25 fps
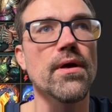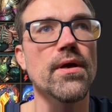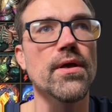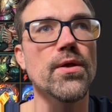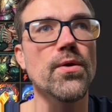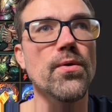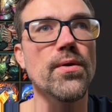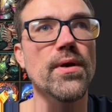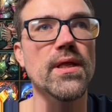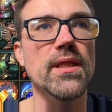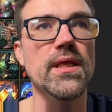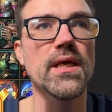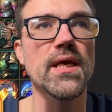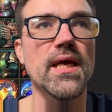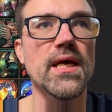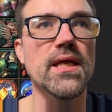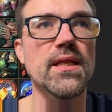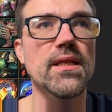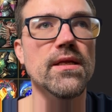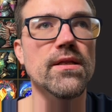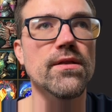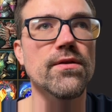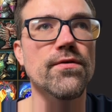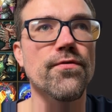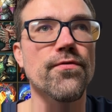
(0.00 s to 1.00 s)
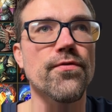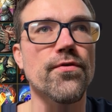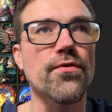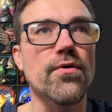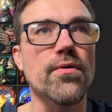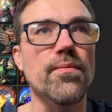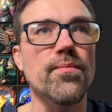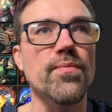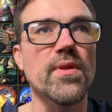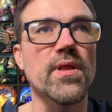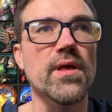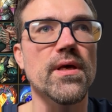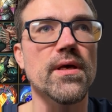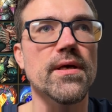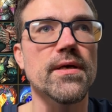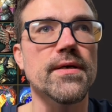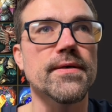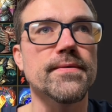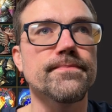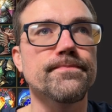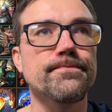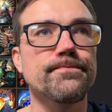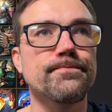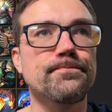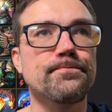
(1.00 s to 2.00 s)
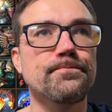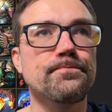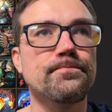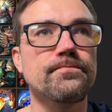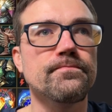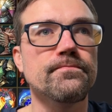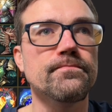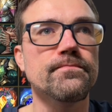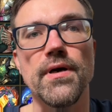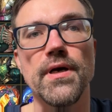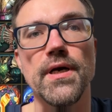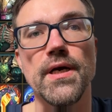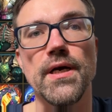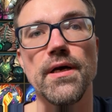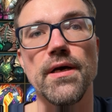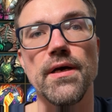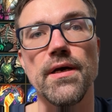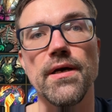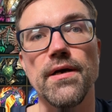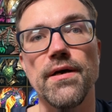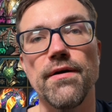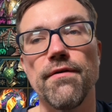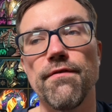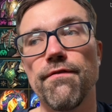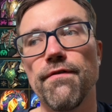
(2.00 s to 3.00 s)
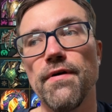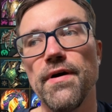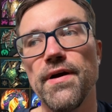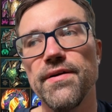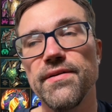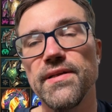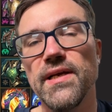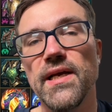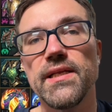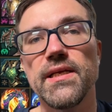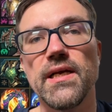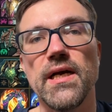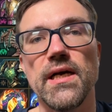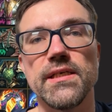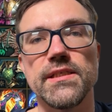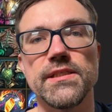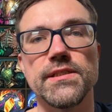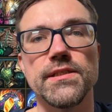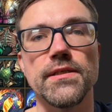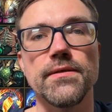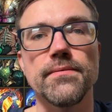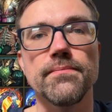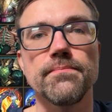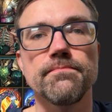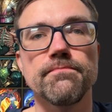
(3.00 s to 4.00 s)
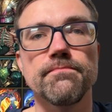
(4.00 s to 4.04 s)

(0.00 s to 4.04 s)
You can get it from the Fire Knight custom.